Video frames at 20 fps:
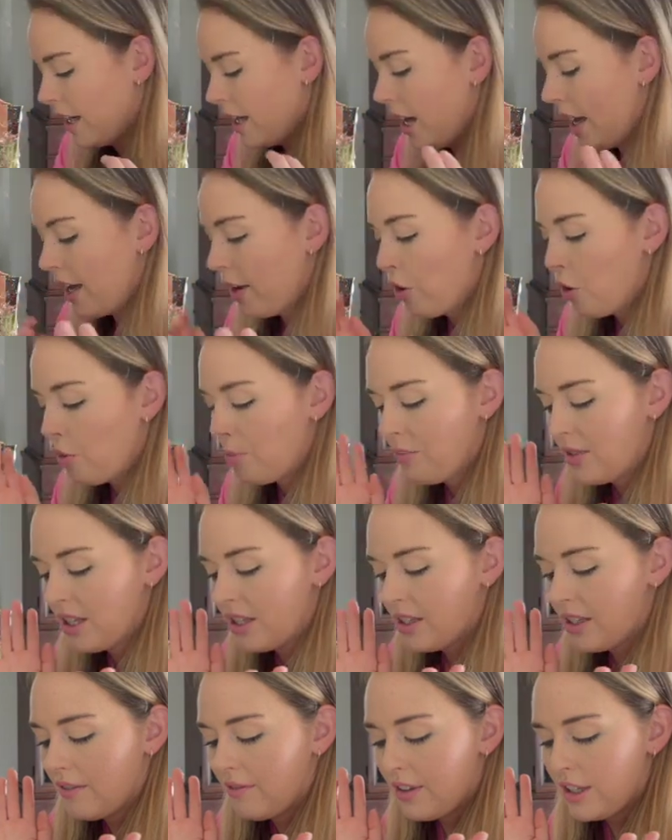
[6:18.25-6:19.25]
I hope
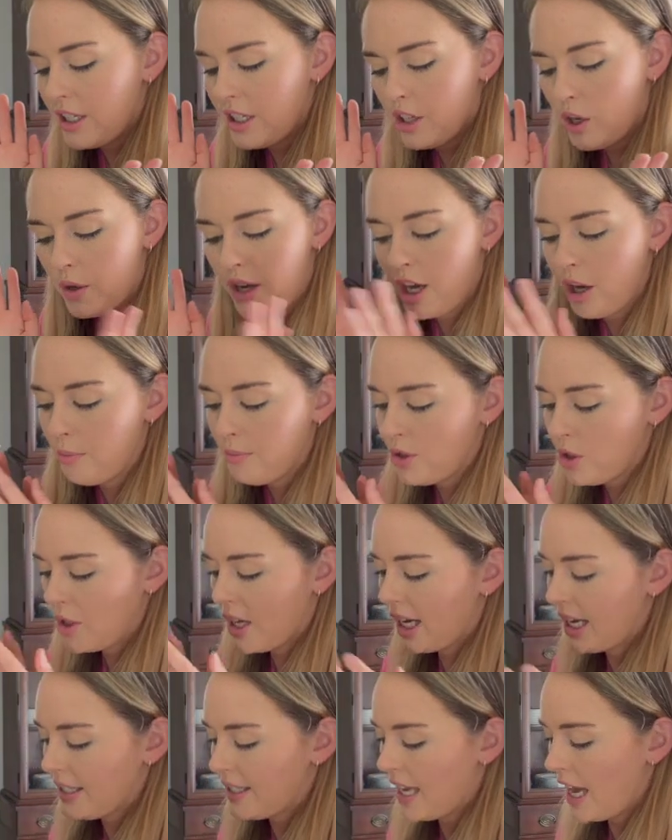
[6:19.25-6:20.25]
this video helped you
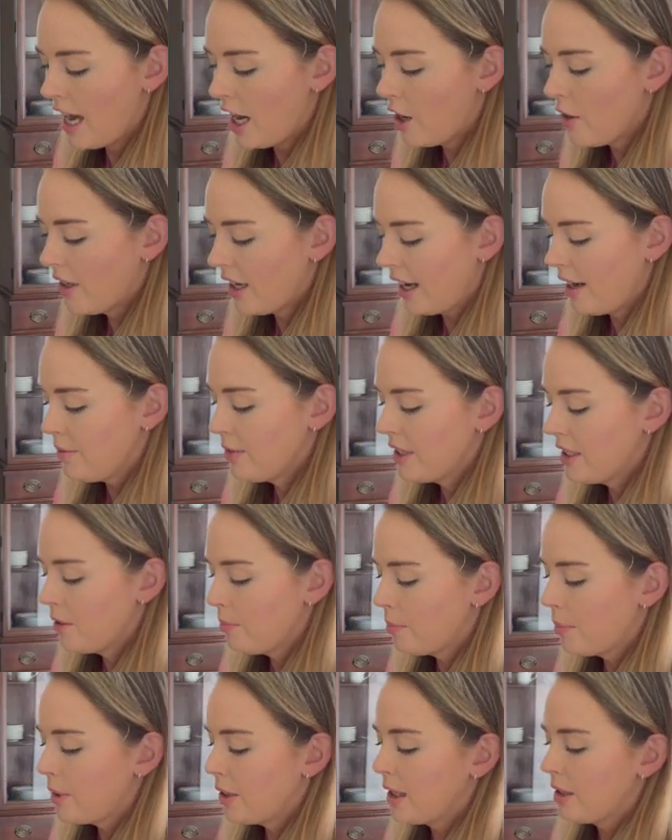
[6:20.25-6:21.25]
guys out. I'm gonna
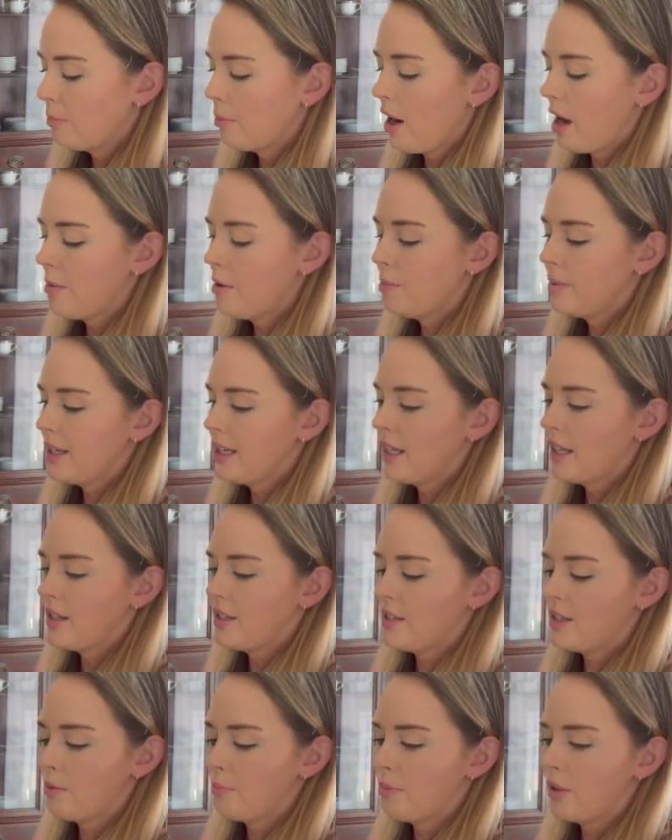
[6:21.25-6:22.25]
put probably a
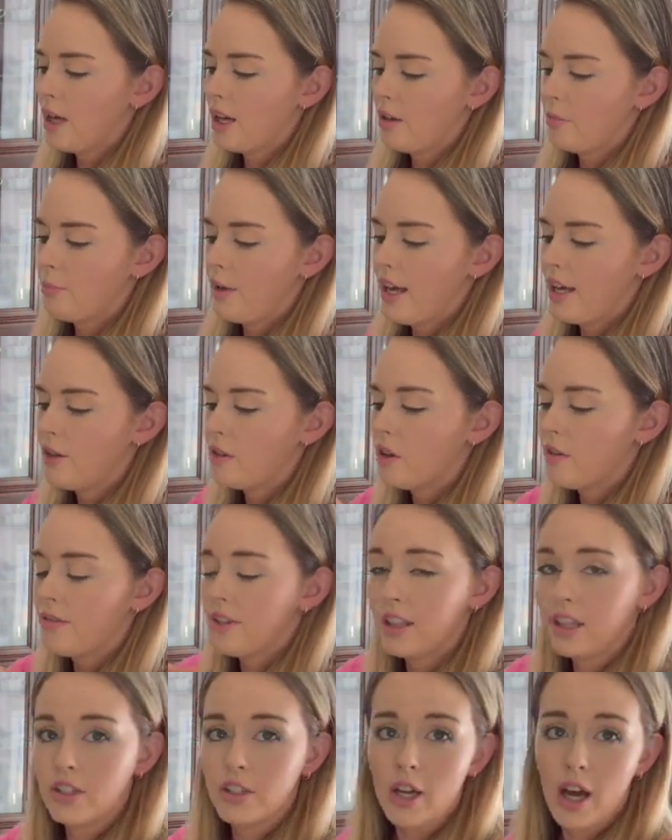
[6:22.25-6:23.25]
Ziploc bag over
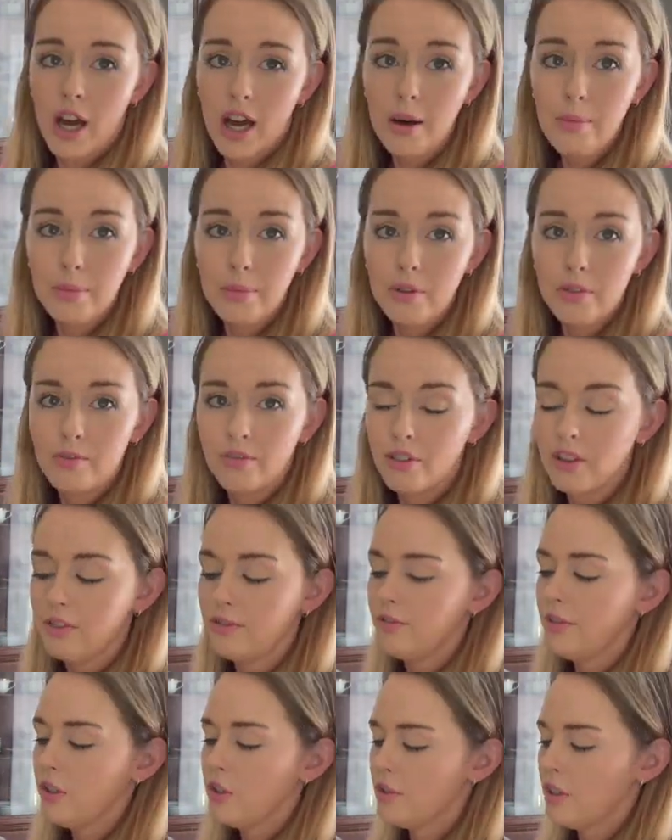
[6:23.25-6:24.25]
the top for the
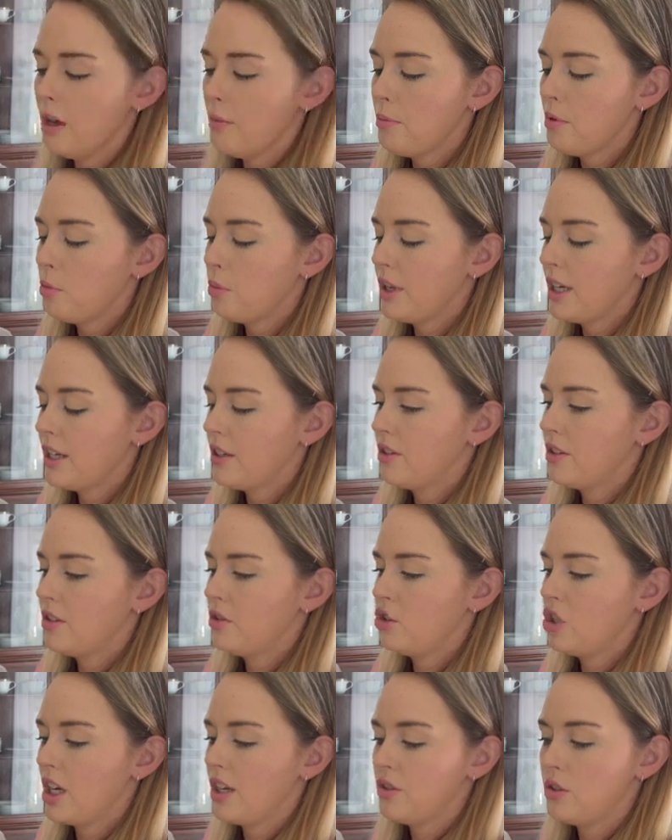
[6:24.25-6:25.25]
first couple weeks
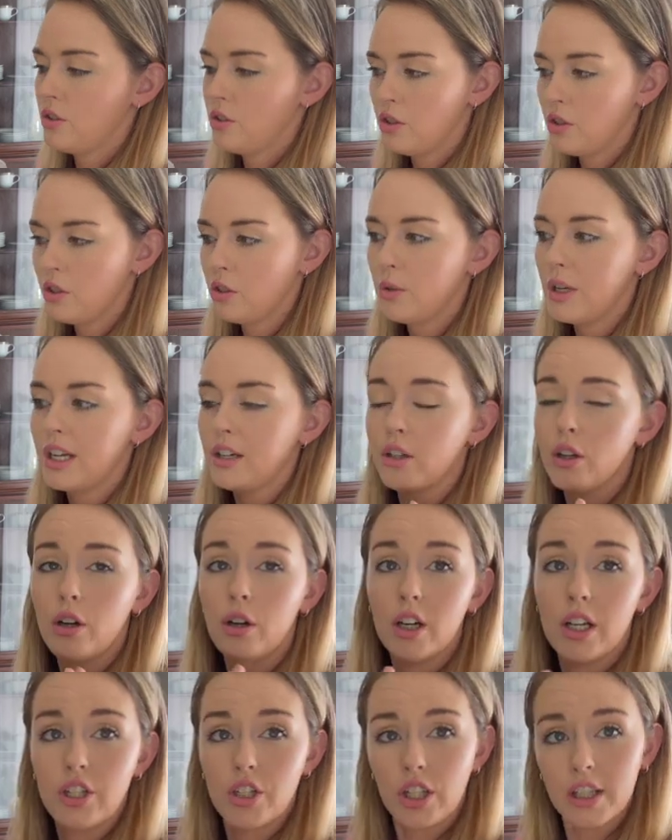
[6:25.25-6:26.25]
just to
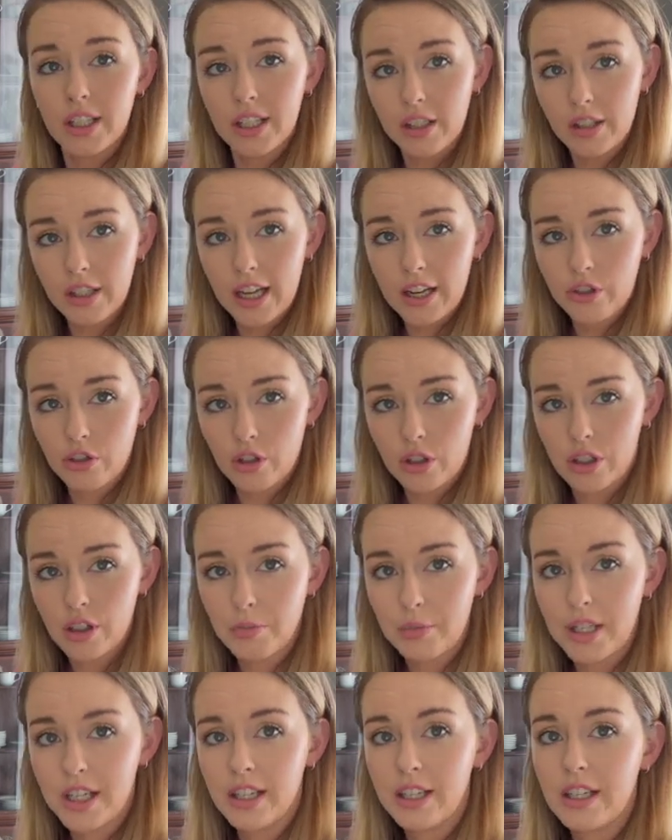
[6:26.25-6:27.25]
encourage a little extra
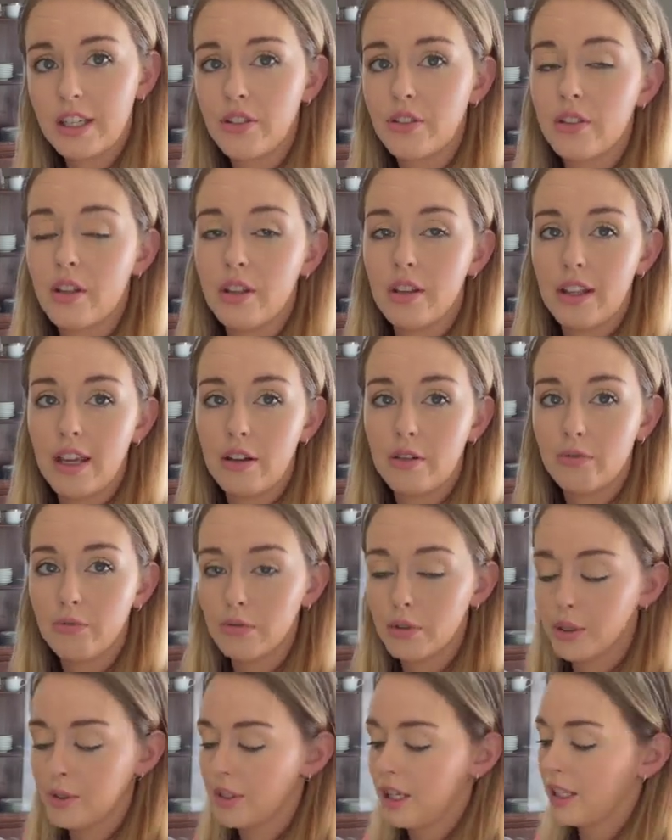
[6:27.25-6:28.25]
humidity so they
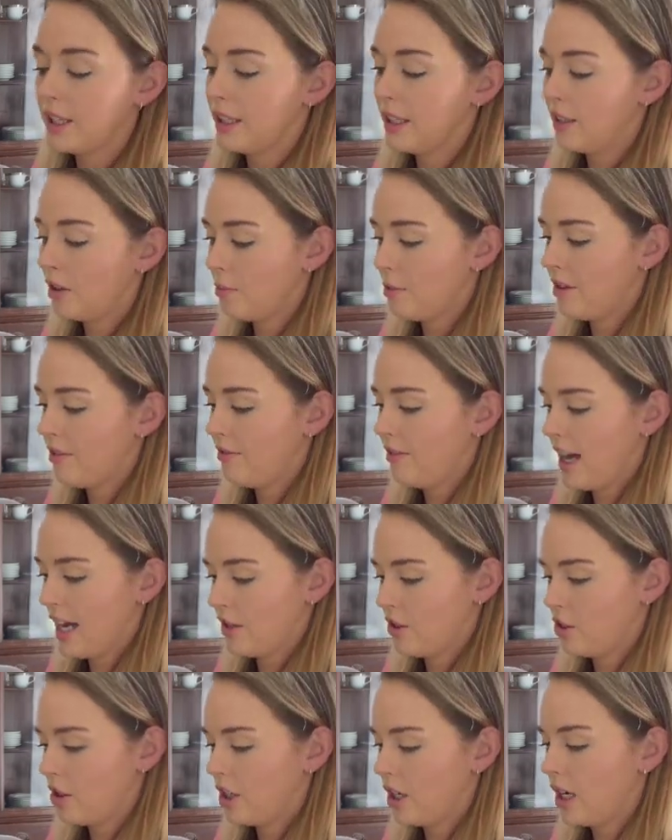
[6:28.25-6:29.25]
root a little bit
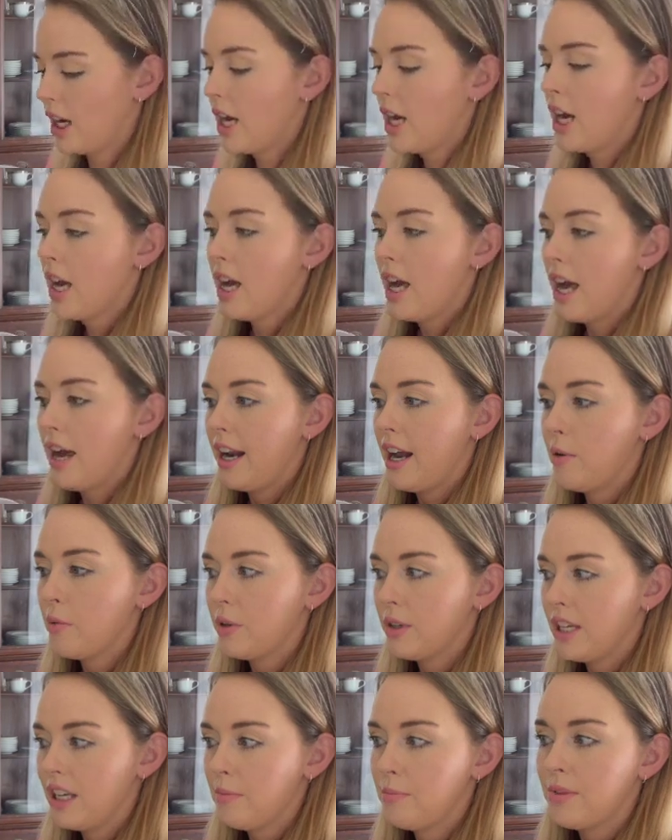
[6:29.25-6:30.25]
faster, and I will
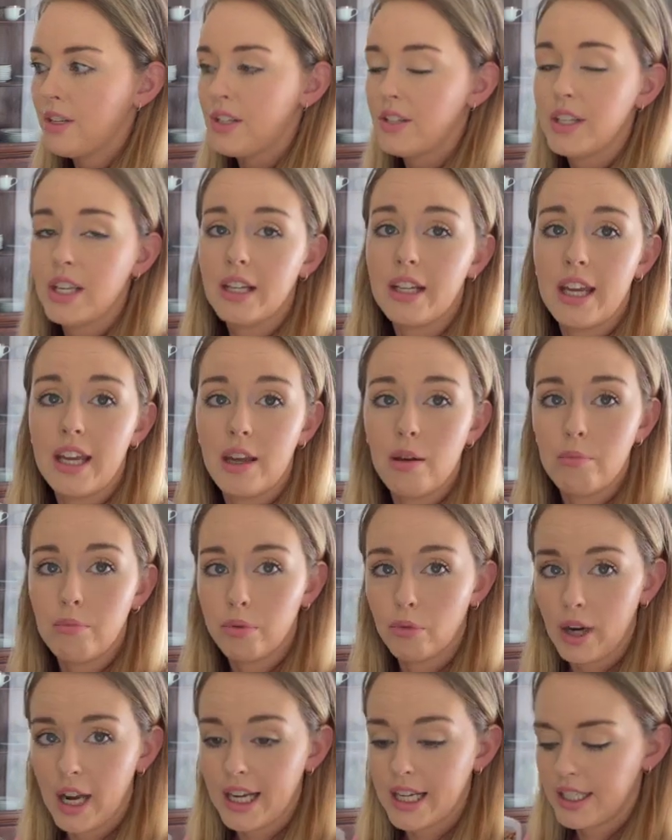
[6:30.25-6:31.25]
keep this in a
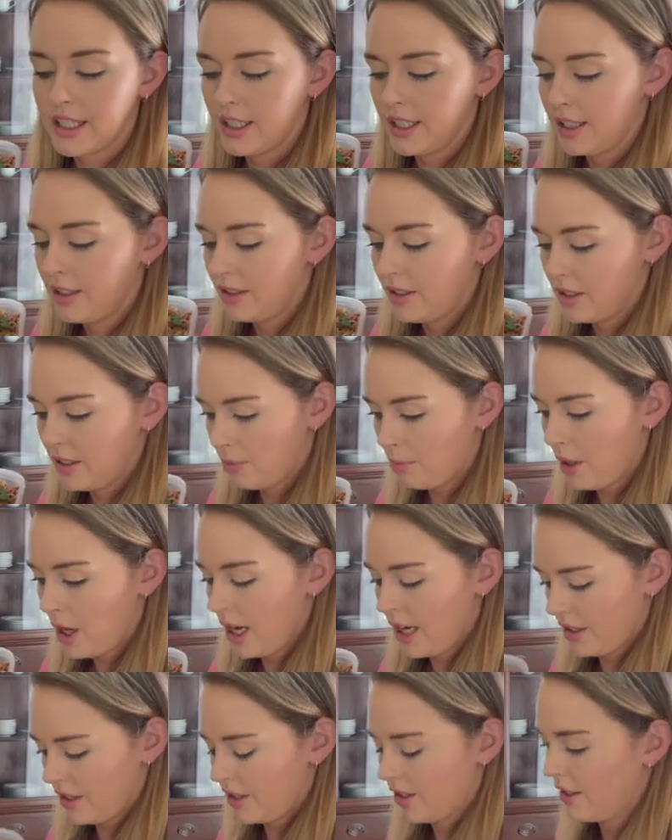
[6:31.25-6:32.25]
bright
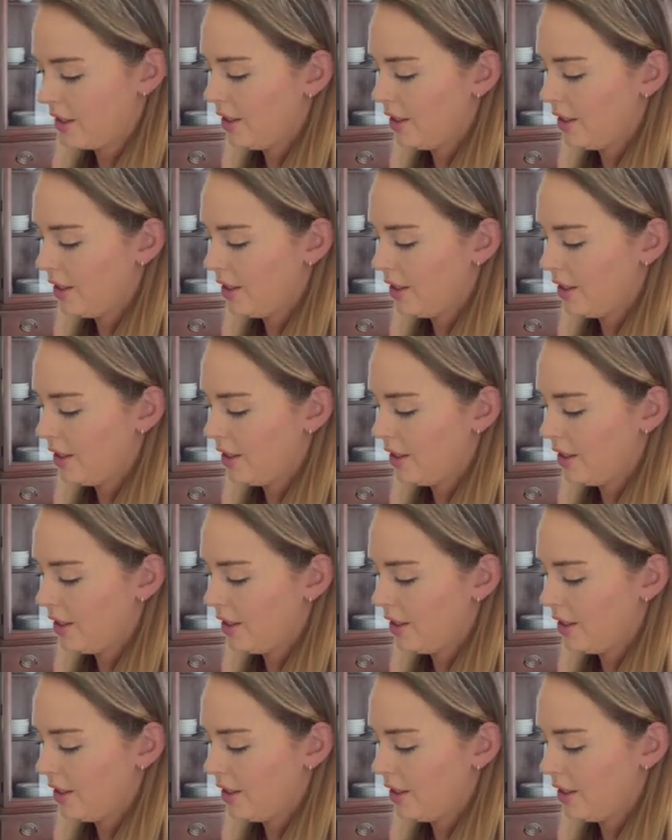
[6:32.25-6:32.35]
spot.